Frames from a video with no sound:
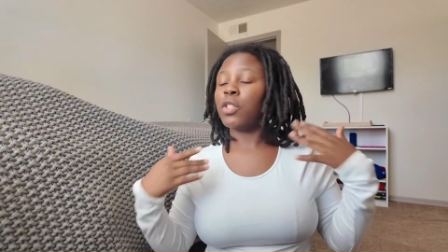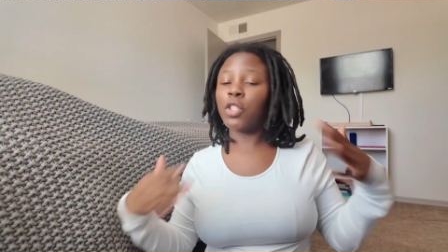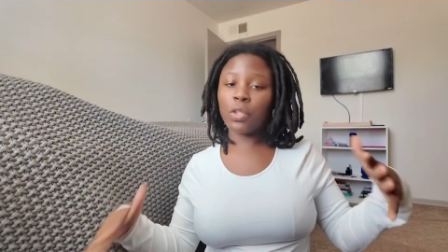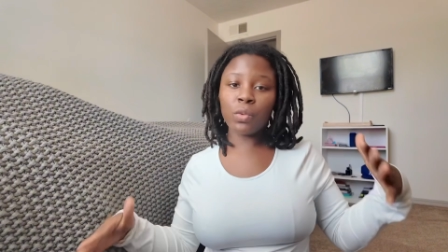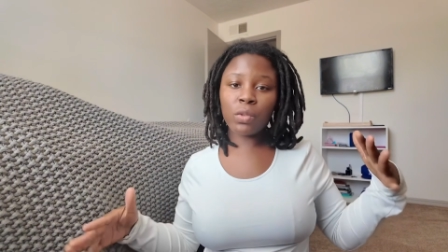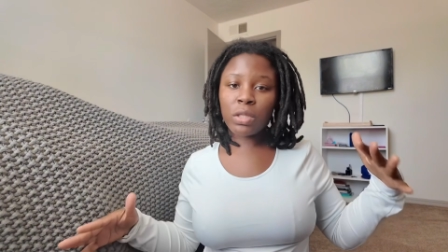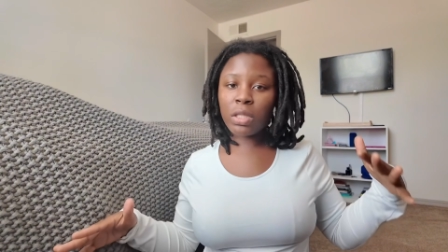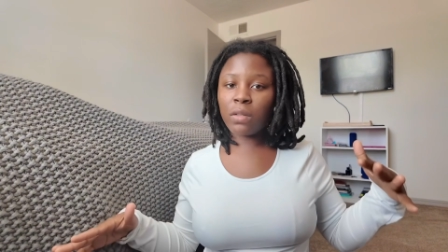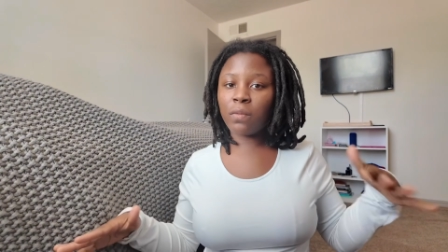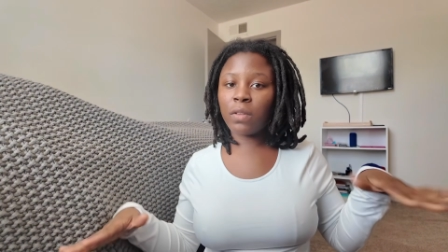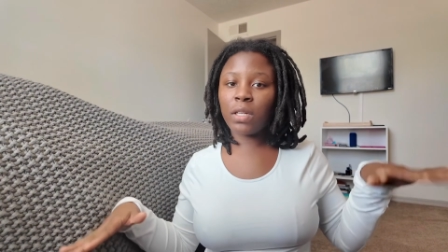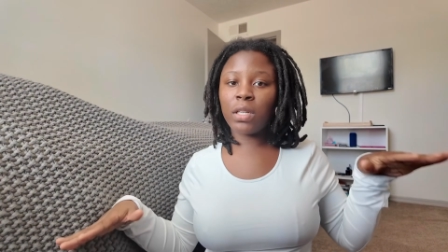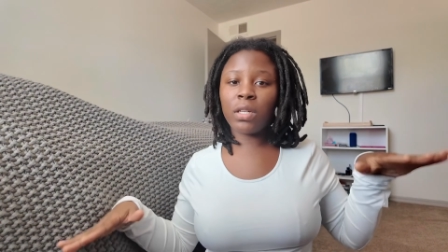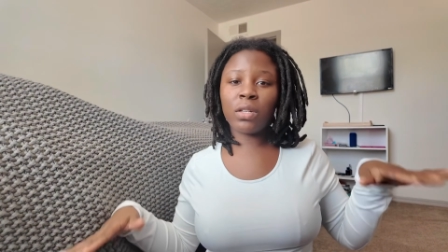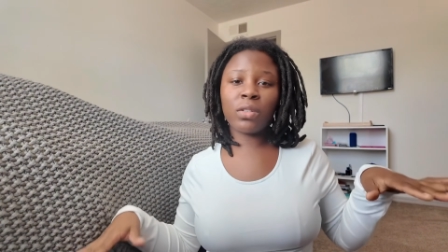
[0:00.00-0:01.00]
juicing
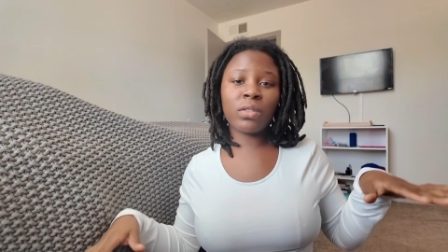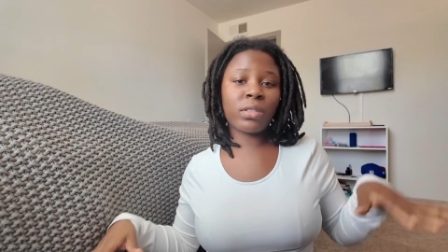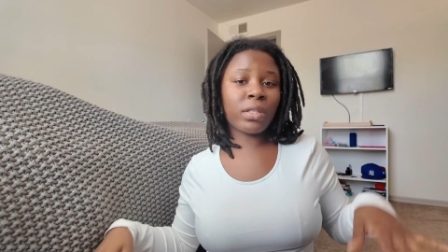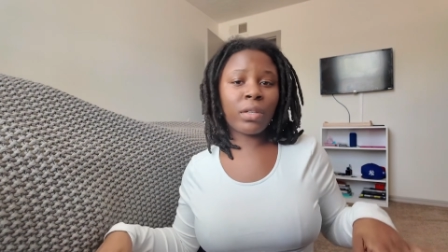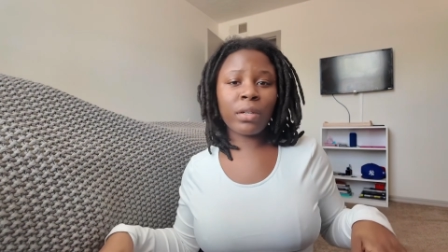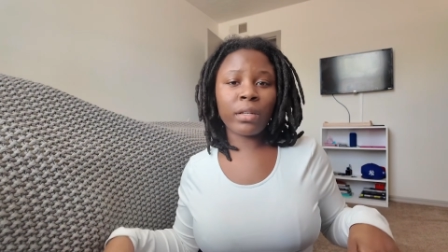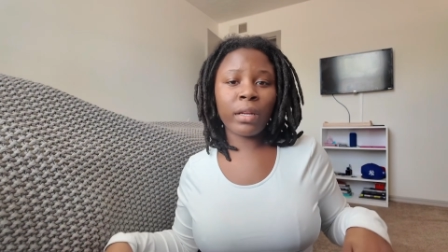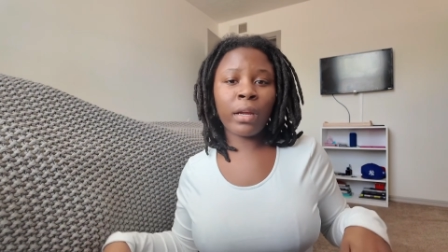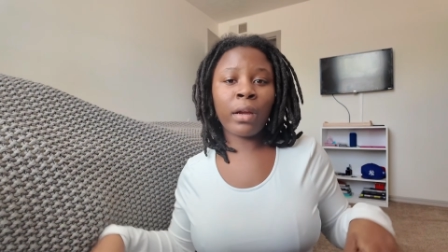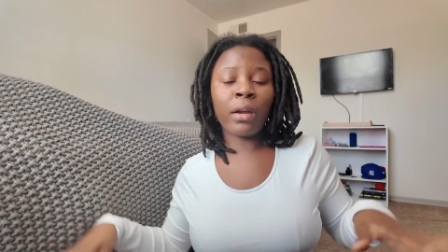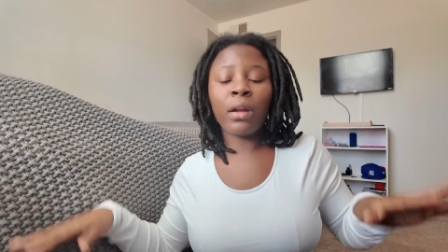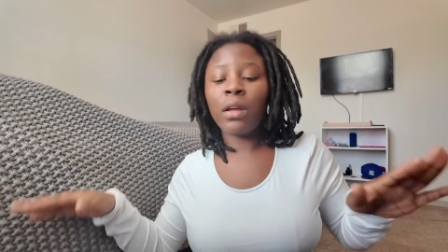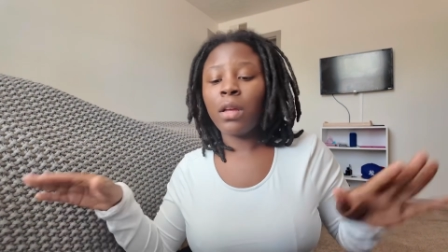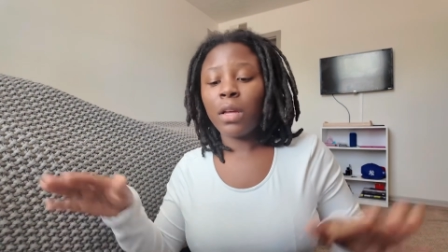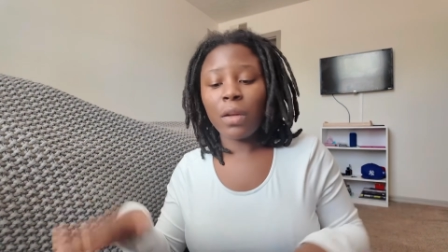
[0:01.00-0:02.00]
videos here and there
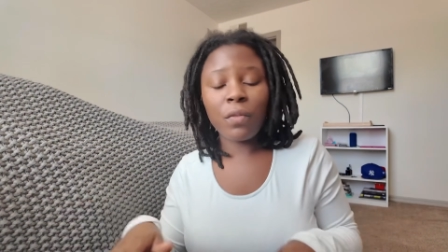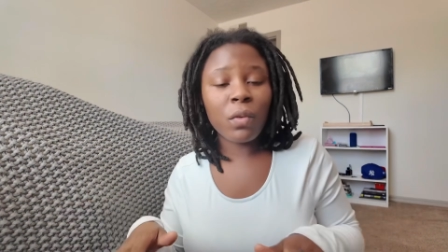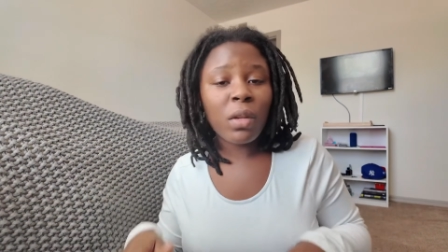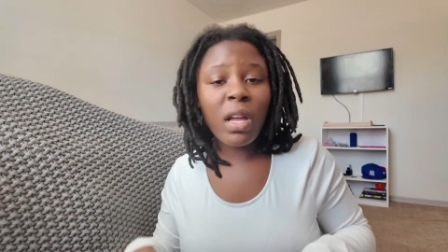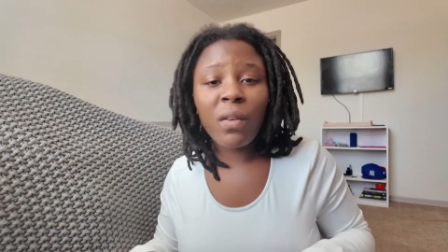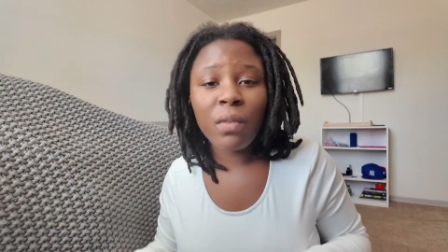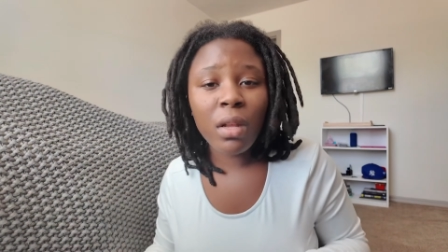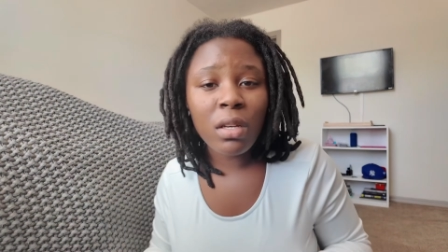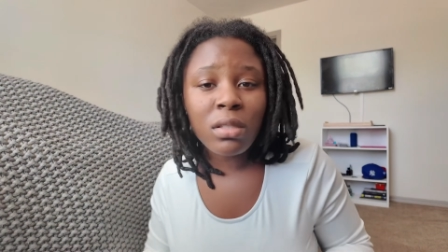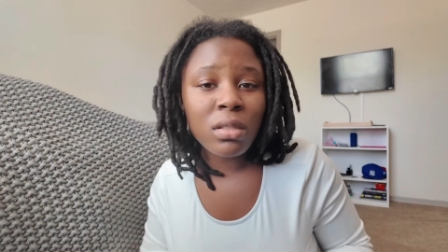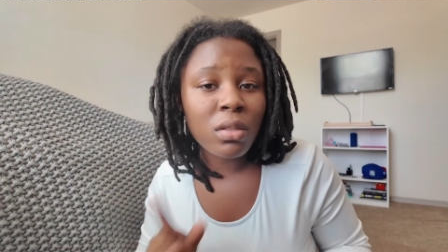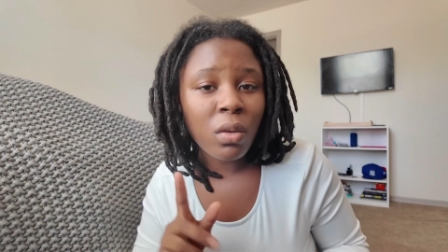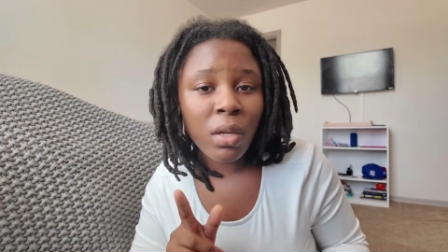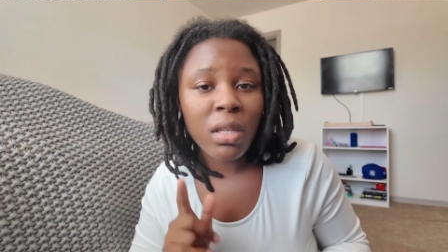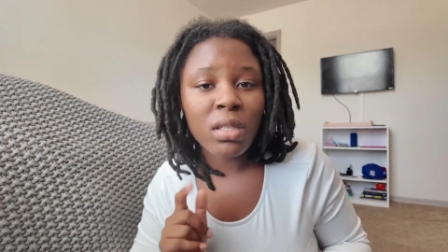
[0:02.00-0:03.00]
if you like
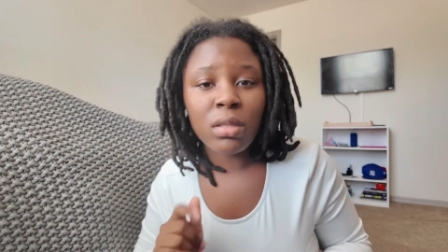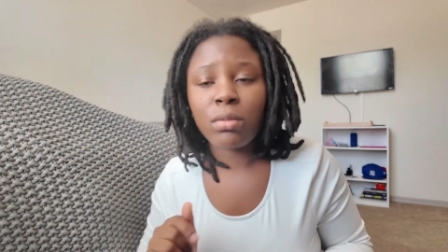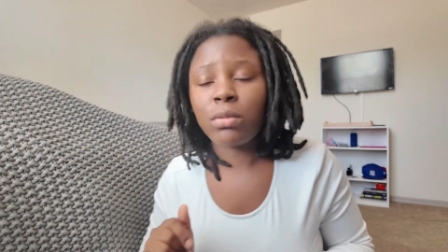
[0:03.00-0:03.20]
vlogs go ahead and